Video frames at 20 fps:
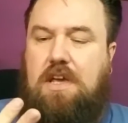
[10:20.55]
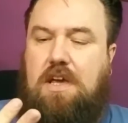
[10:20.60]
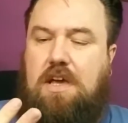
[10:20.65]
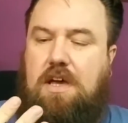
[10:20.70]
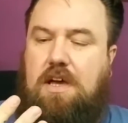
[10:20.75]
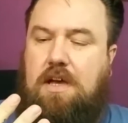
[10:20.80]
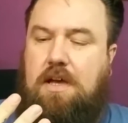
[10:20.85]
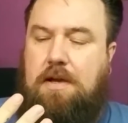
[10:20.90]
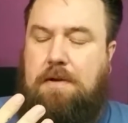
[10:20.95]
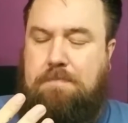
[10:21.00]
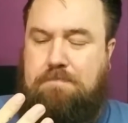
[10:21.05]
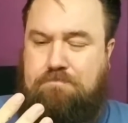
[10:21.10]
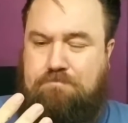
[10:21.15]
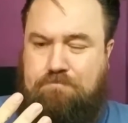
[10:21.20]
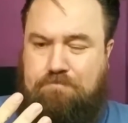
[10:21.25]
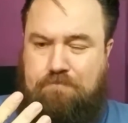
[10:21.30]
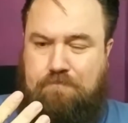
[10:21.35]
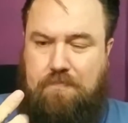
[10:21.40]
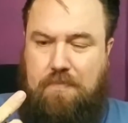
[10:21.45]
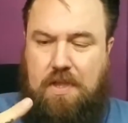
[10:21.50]

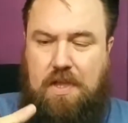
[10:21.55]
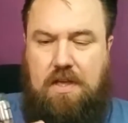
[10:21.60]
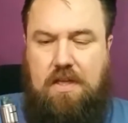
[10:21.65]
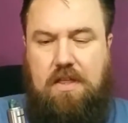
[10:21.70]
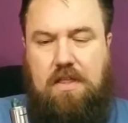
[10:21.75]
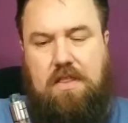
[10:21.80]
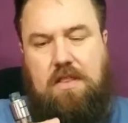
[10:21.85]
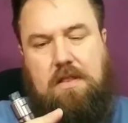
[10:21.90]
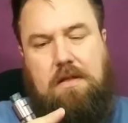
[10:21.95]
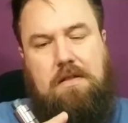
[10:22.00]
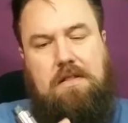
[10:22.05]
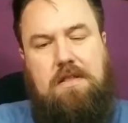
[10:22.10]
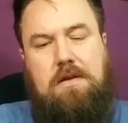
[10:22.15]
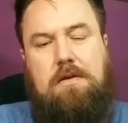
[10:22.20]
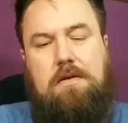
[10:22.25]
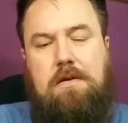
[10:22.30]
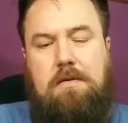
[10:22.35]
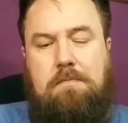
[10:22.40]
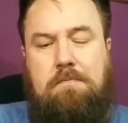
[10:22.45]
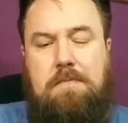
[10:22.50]

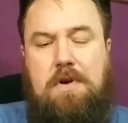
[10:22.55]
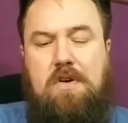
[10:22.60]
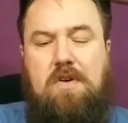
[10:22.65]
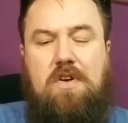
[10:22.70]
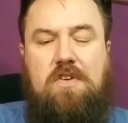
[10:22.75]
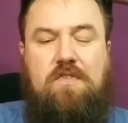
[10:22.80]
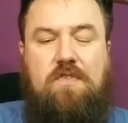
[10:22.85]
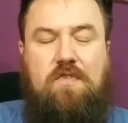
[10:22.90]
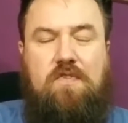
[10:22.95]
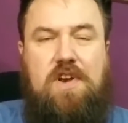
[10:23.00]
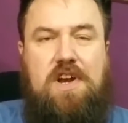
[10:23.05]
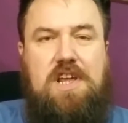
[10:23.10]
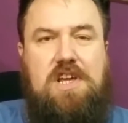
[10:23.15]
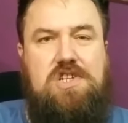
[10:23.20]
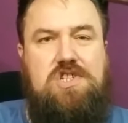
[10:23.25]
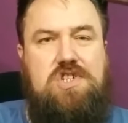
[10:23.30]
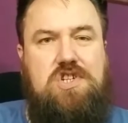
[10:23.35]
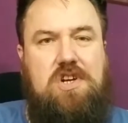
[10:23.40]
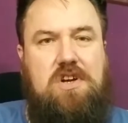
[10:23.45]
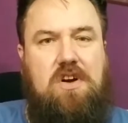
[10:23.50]
The mirrored
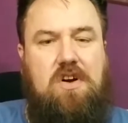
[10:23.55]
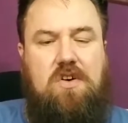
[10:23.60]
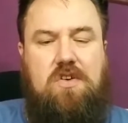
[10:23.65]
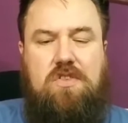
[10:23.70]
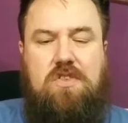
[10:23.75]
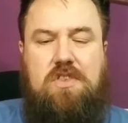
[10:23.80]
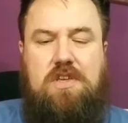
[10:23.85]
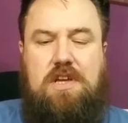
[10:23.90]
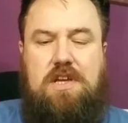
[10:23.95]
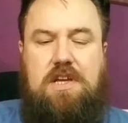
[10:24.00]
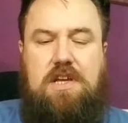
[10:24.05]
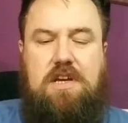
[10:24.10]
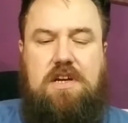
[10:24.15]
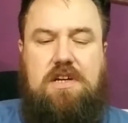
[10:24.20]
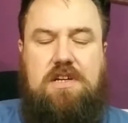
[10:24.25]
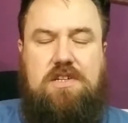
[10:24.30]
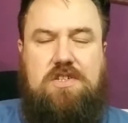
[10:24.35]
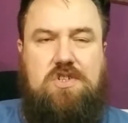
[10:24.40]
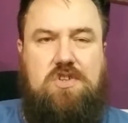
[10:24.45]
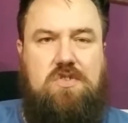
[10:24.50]
finish on
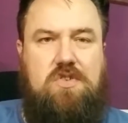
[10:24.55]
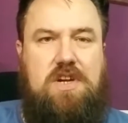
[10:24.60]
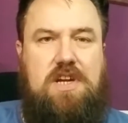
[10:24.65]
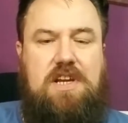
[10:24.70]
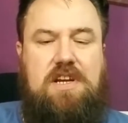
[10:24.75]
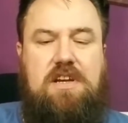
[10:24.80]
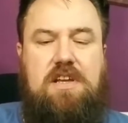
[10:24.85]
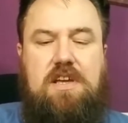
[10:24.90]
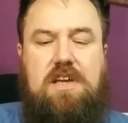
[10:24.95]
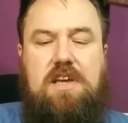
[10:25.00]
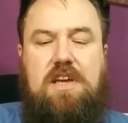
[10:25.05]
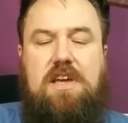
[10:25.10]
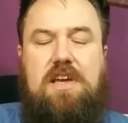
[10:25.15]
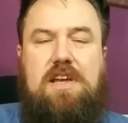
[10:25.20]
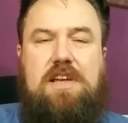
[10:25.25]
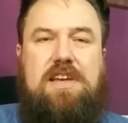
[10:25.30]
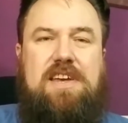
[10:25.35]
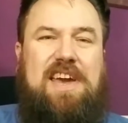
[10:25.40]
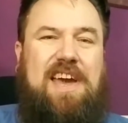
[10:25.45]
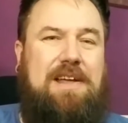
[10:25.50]
the screen
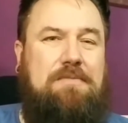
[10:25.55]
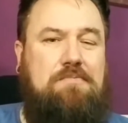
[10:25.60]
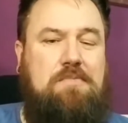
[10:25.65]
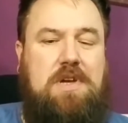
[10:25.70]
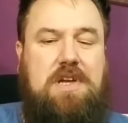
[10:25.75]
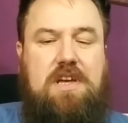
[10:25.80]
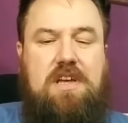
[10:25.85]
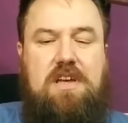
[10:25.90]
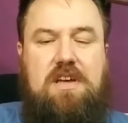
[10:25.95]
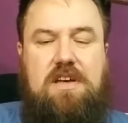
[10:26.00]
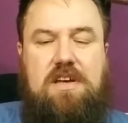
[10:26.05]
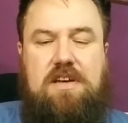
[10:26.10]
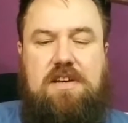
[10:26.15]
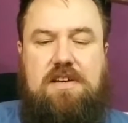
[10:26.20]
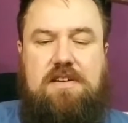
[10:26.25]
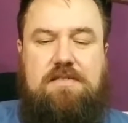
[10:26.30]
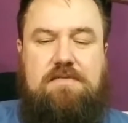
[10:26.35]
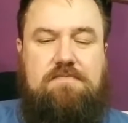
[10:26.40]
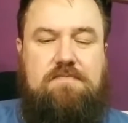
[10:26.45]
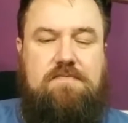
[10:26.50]
can be
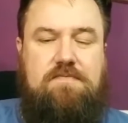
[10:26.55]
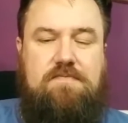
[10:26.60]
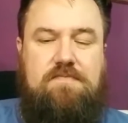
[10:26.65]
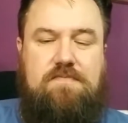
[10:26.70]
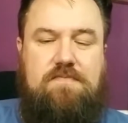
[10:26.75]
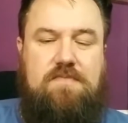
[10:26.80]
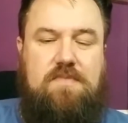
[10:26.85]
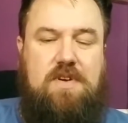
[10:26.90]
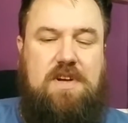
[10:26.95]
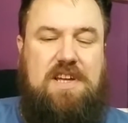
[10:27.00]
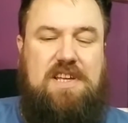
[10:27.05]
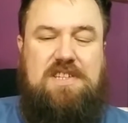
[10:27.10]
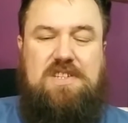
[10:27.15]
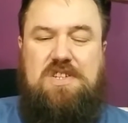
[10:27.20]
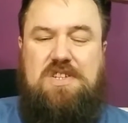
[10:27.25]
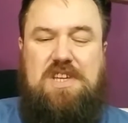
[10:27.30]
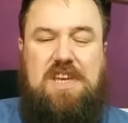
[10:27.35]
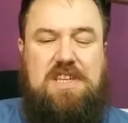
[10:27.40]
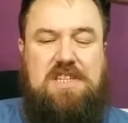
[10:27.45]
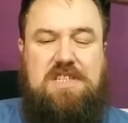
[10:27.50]
it
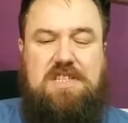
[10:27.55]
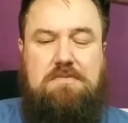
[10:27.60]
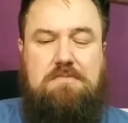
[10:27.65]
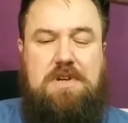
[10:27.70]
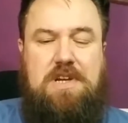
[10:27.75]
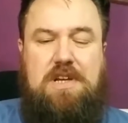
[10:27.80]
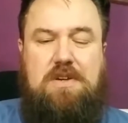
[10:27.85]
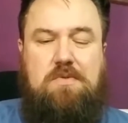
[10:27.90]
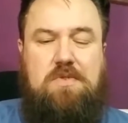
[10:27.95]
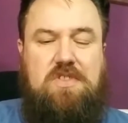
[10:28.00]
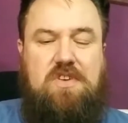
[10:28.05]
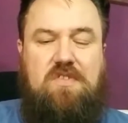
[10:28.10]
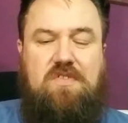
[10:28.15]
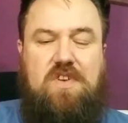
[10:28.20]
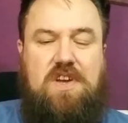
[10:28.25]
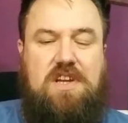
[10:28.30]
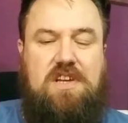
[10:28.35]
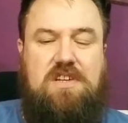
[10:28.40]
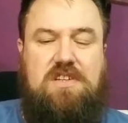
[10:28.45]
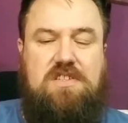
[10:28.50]
just gets smeared with your
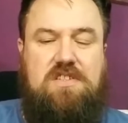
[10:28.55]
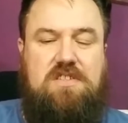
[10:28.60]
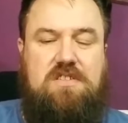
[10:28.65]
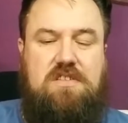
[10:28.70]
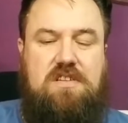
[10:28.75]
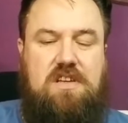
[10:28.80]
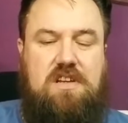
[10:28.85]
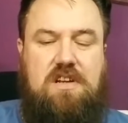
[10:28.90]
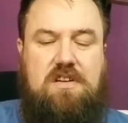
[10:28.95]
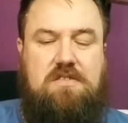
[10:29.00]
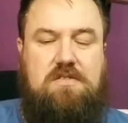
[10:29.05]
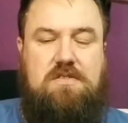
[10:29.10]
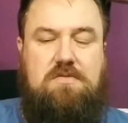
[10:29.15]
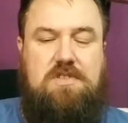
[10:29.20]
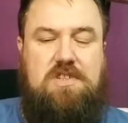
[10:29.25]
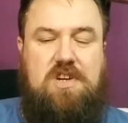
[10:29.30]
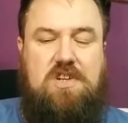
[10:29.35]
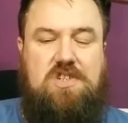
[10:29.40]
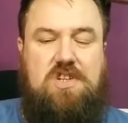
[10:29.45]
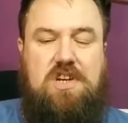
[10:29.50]
fingers, you know,
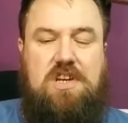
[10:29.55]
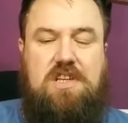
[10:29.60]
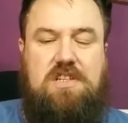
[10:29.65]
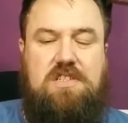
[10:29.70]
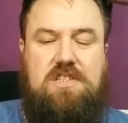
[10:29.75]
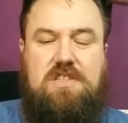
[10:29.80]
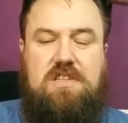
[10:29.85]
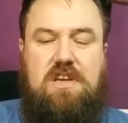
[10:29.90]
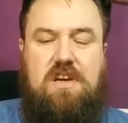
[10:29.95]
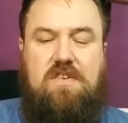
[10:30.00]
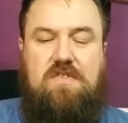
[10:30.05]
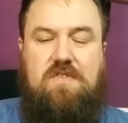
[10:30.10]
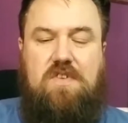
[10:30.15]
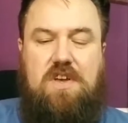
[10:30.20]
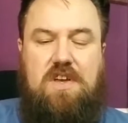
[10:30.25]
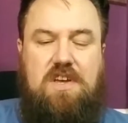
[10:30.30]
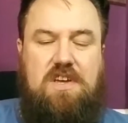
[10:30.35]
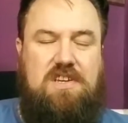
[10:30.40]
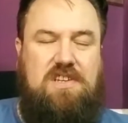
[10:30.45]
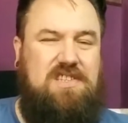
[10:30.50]
touching it and stuff.
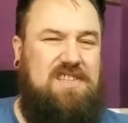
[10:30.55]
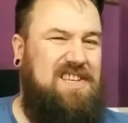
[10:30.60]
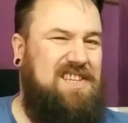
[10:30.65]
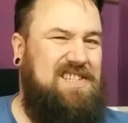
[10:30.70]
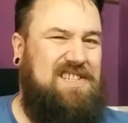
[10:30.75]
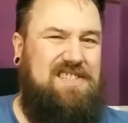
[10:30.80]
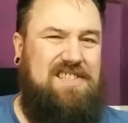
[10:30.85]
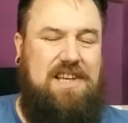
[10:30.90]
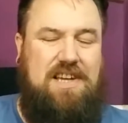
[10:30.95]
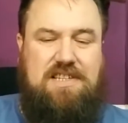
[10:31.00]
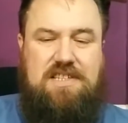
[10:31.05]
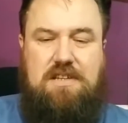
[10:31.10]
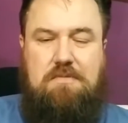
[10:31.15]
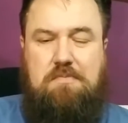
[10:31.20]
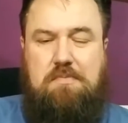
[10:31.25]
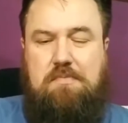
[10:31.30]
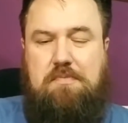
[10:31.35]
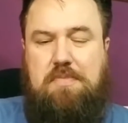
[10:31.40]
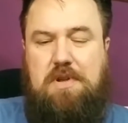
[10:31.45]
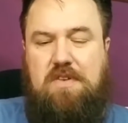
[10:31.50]
So that's a
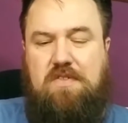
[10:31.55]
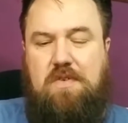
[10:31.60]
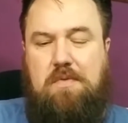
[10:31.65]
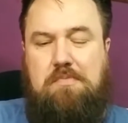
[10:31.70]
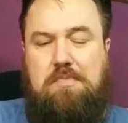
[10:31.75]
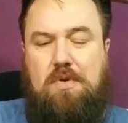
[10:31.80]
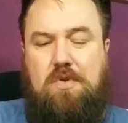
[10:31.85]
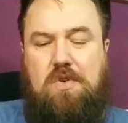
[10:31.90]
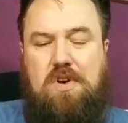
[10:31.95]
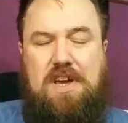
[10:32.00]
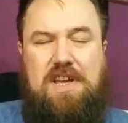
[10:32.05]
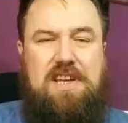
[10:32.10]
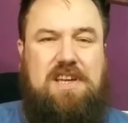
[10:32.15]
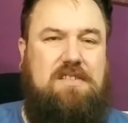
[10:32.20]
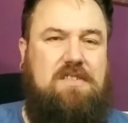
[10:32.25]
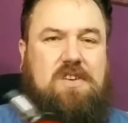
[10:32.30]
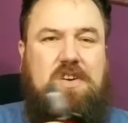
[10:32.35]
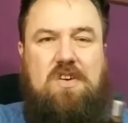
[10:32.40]
bit of a ball ache.